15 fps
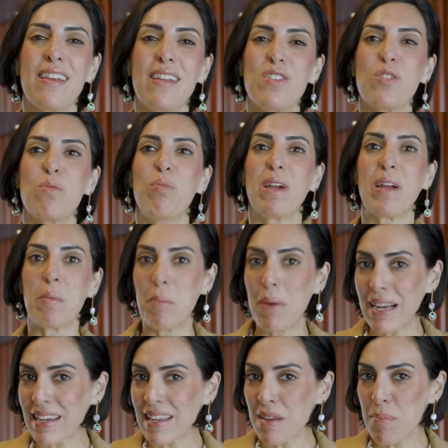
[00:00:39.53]
need to bring
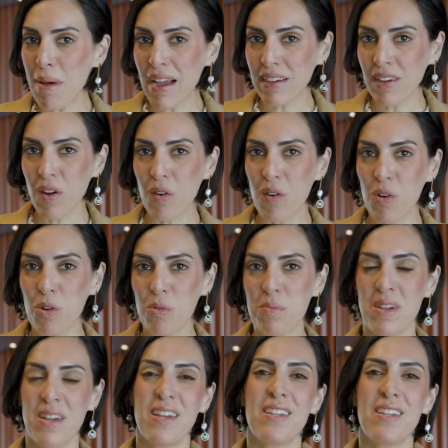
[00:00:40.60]
money back home